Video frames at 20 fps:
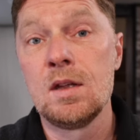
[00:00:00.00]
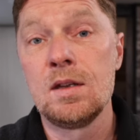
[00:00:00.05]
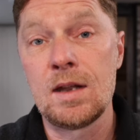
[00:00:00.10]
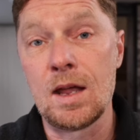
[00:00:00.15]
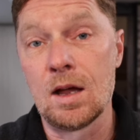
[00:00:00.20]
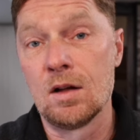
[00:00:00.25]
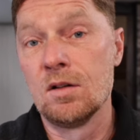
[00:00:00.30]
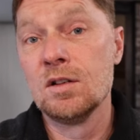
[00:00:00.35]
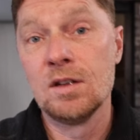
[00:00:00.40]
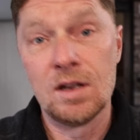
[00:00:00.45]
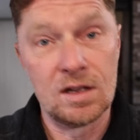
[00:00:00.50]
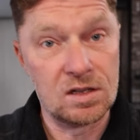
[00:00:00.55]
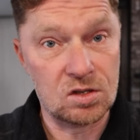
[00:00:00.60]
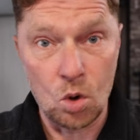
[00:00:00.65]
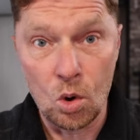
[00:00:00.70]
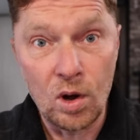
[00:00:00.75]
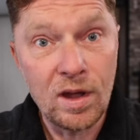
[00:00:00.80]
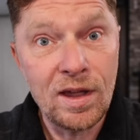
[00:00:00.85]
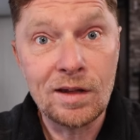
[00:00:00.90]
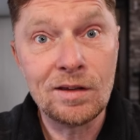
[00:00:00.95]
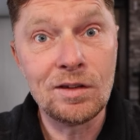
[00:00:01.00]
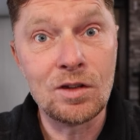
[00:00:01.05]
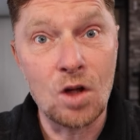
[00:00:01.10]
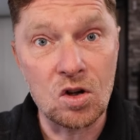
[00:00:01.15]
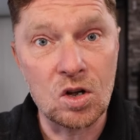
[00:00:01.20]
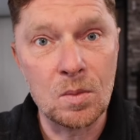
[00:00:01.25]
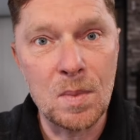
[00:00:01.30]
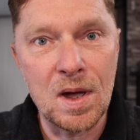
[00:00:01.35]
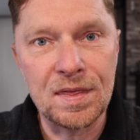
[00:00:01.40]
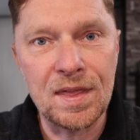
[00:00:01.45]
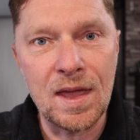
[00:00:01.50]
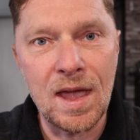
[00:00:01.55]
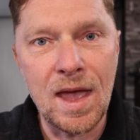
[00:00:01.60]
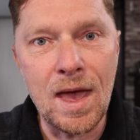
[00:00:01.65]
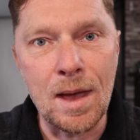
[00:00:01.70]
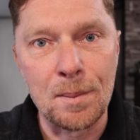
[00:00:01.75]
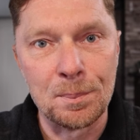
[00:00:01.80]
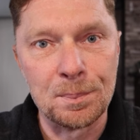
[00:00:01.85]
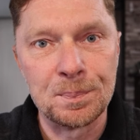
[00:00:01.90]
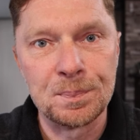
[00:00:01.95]
Now, let's go ahead and talk about the
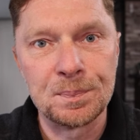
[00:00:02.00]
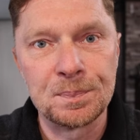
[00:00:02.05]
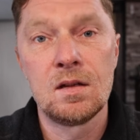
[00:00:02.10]
app.